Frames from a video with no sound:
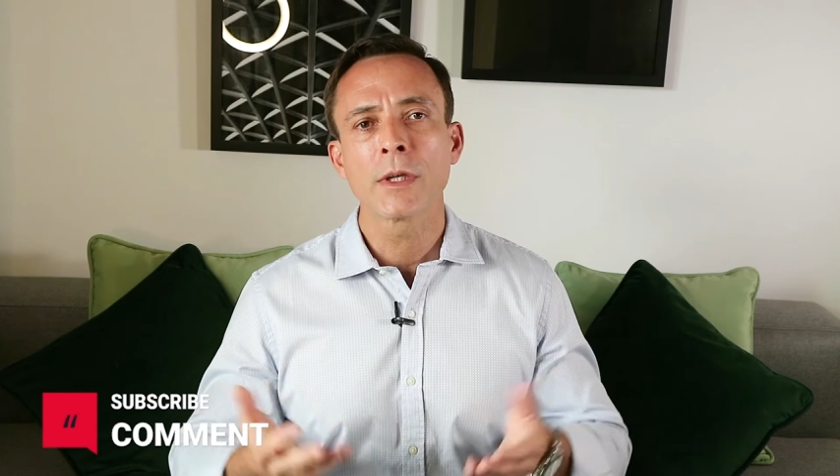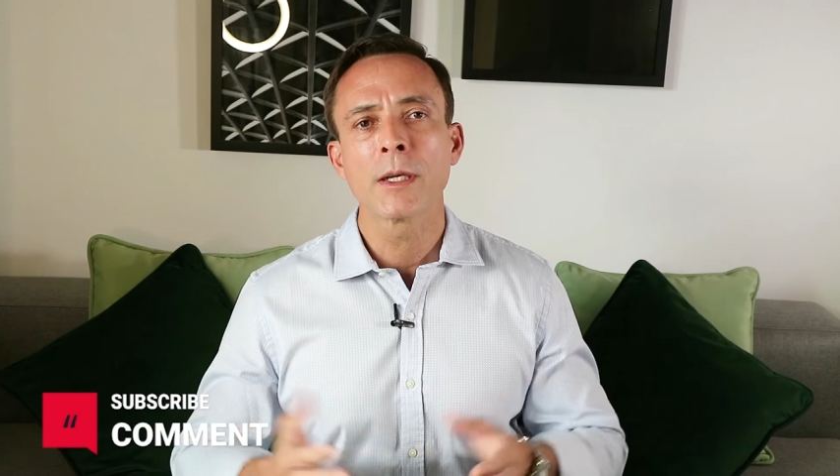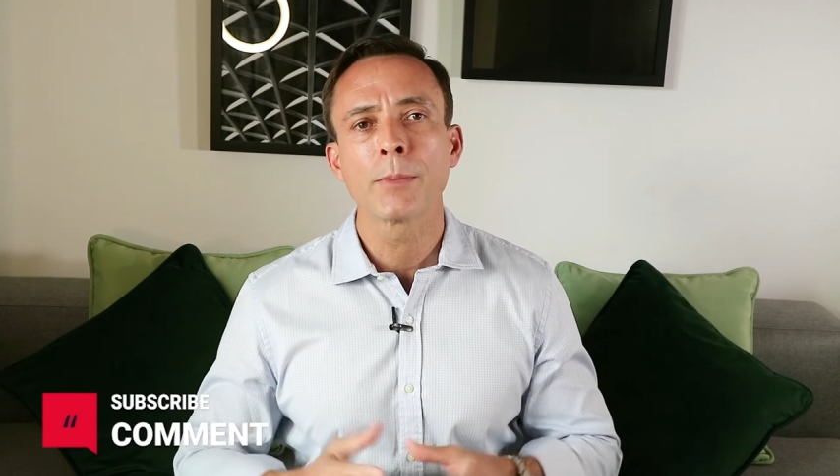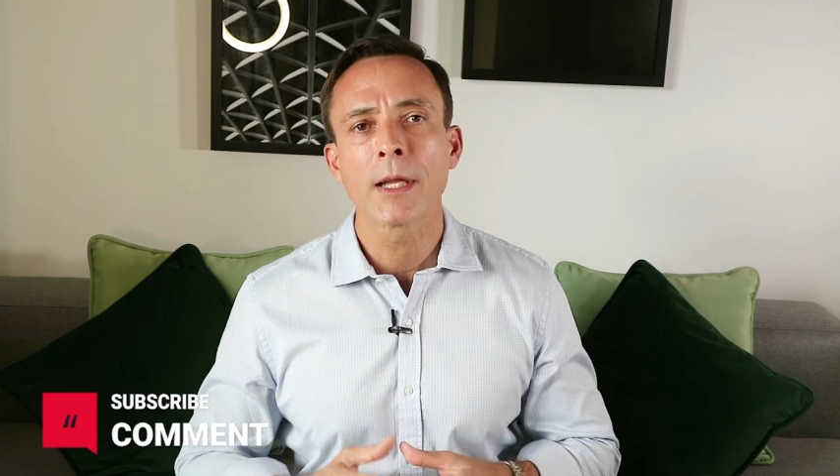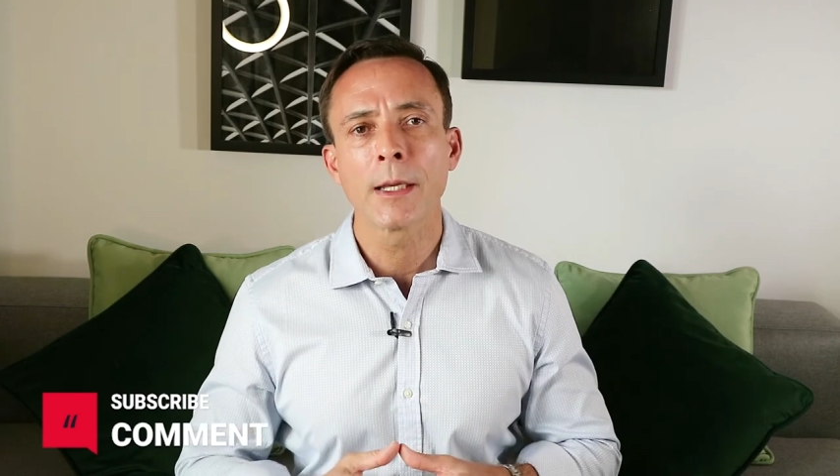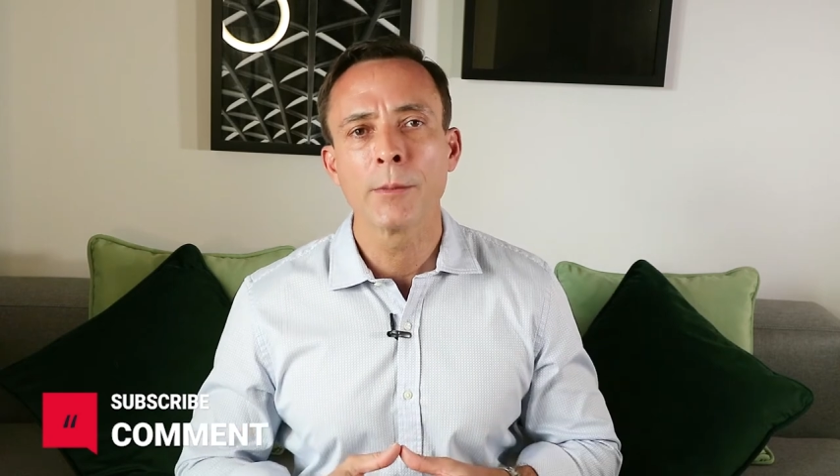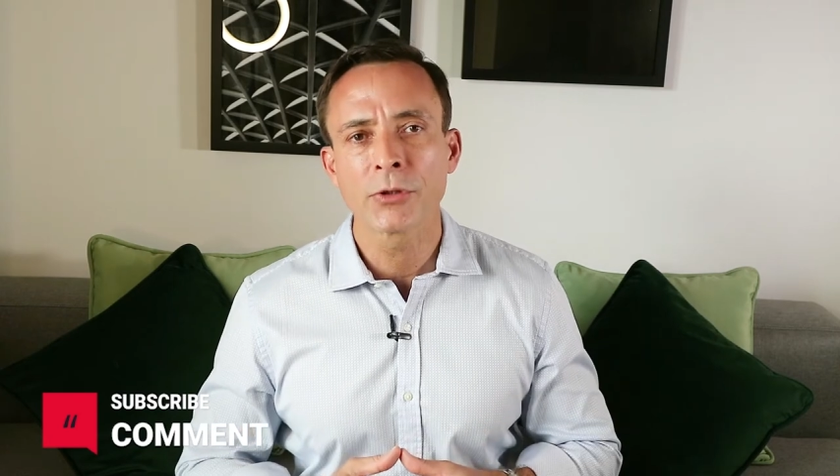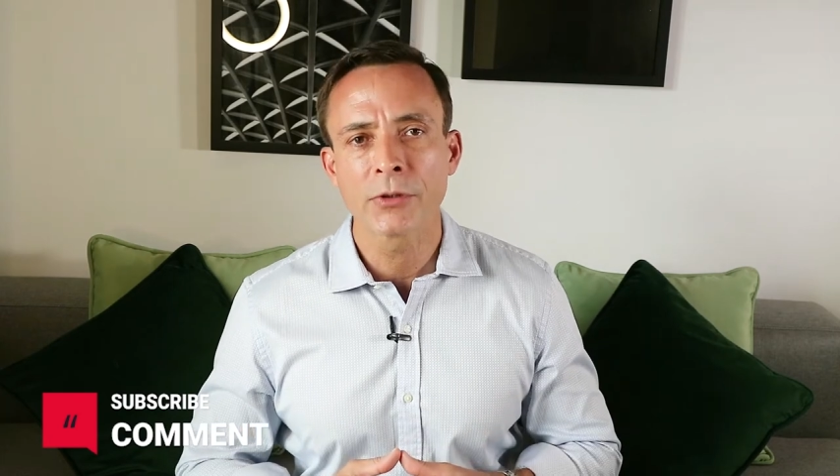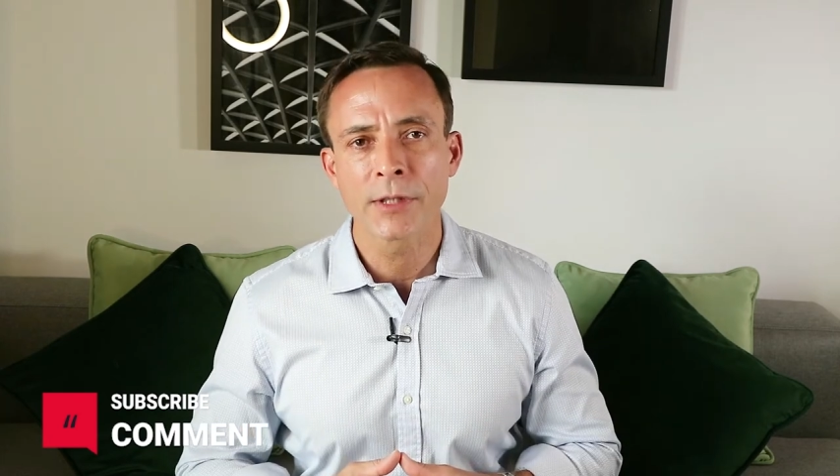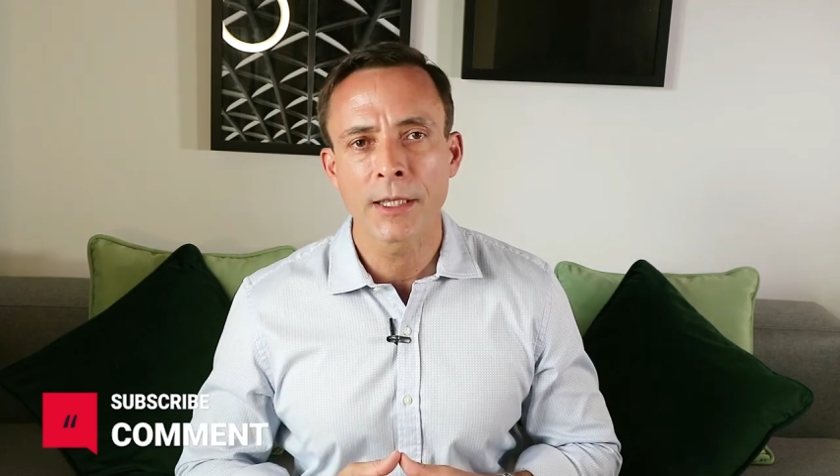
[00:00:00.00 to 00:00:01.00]
can apply
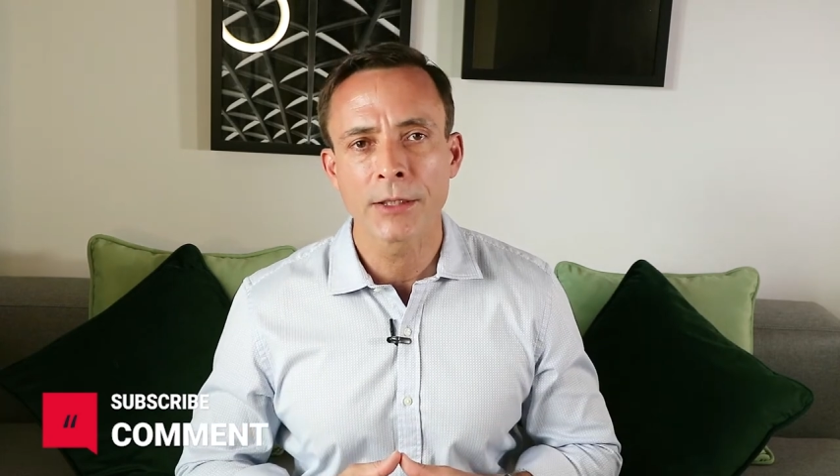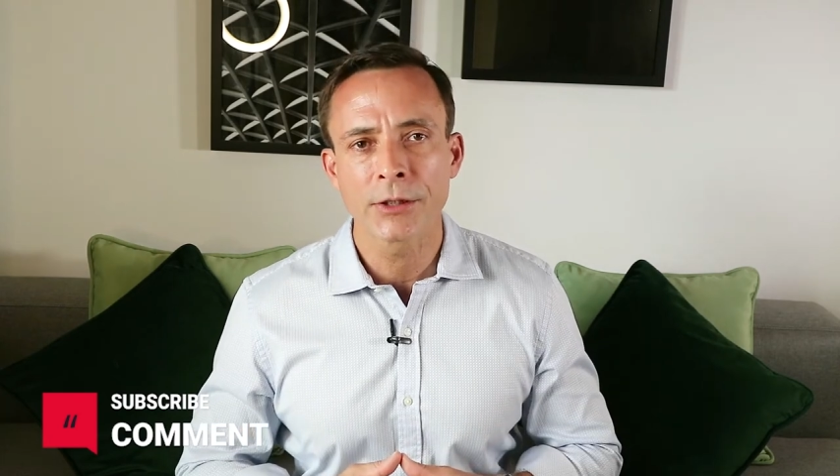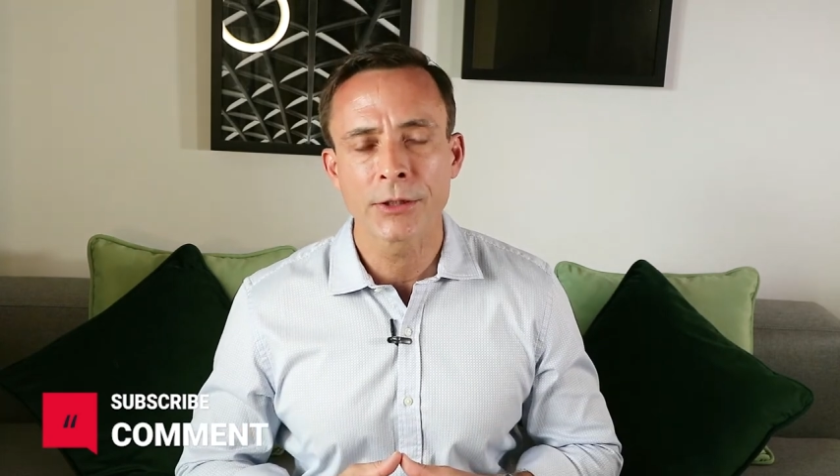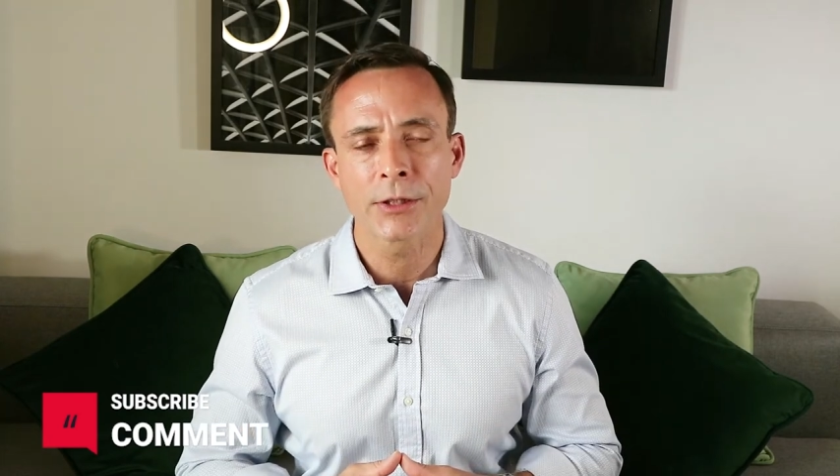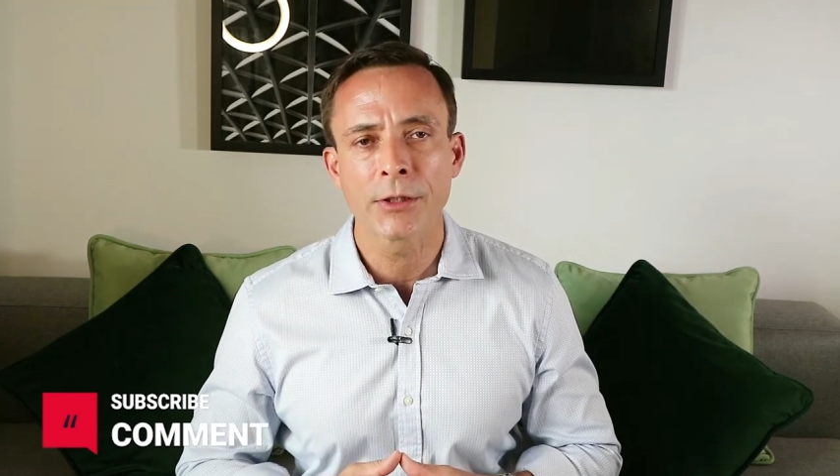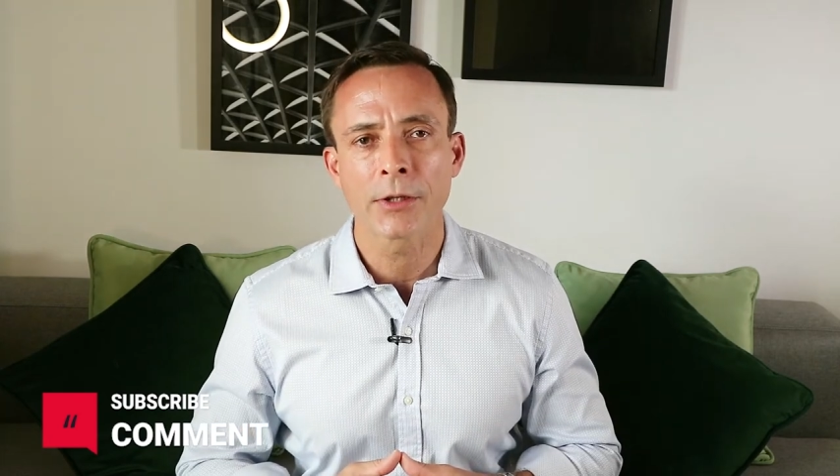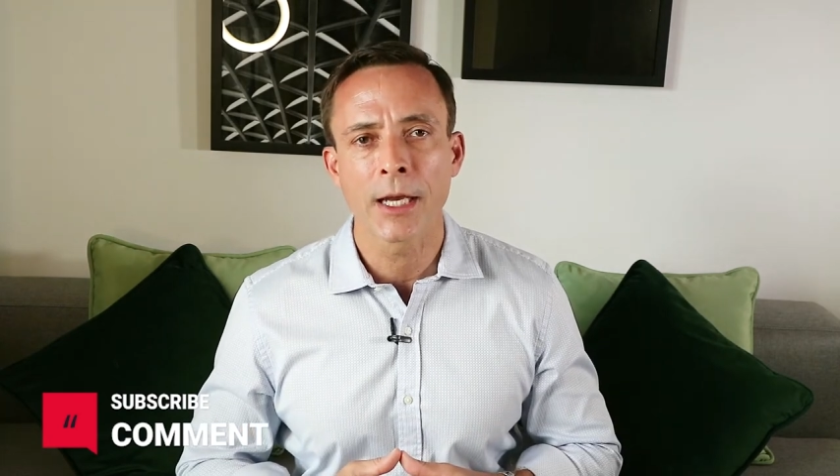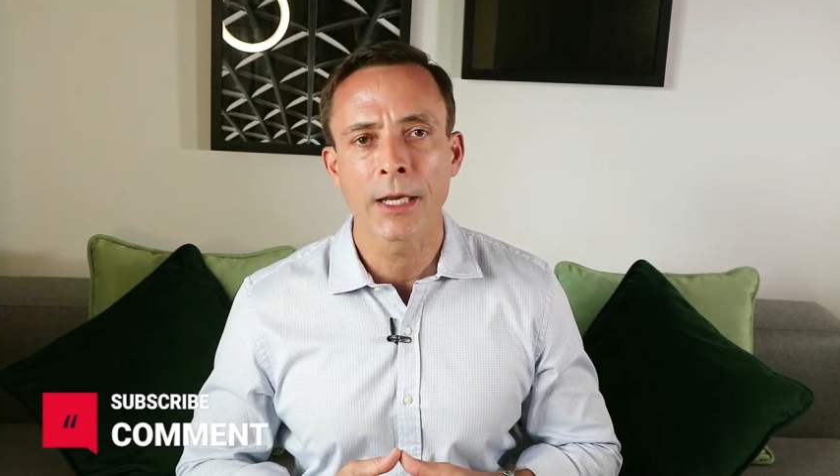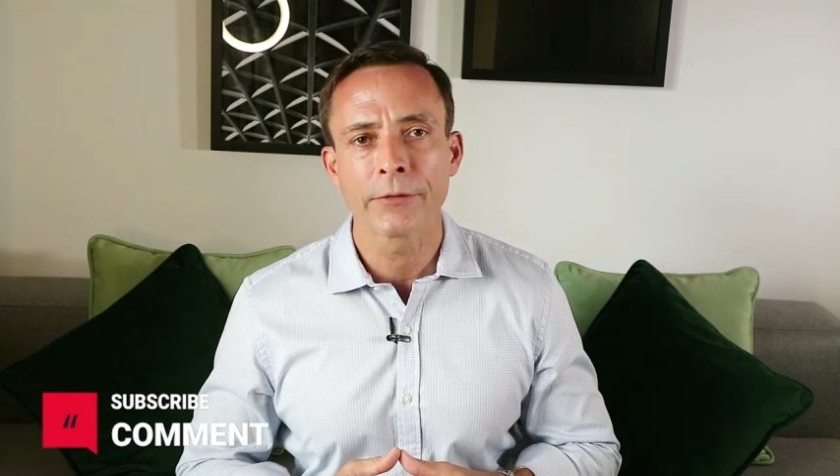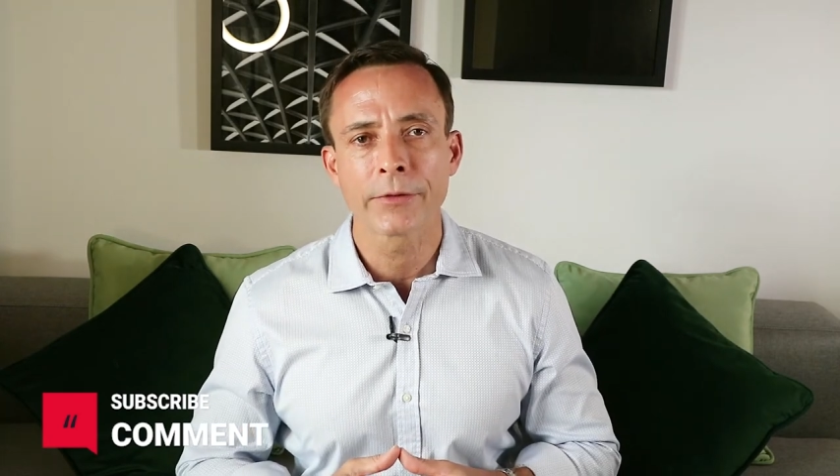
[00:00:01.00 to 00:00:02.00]
emotional intelligence in your
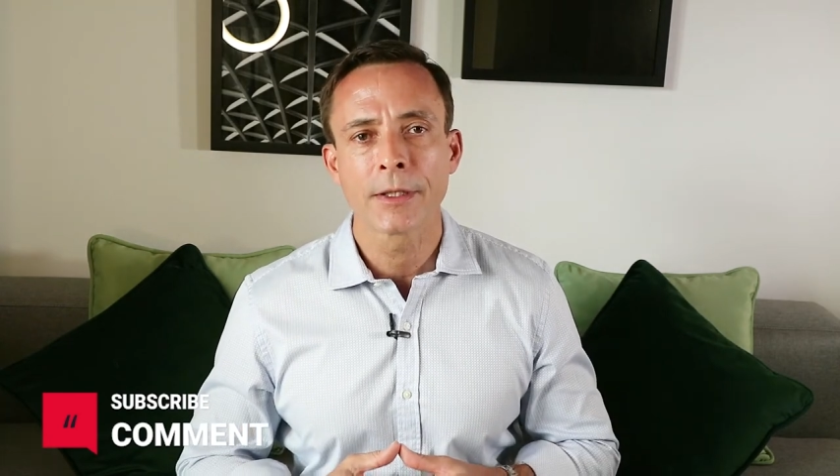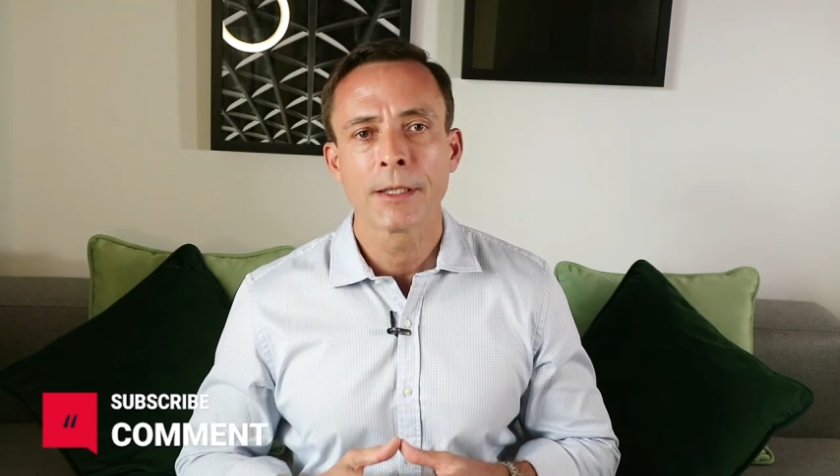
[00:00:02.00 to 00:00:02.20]
life.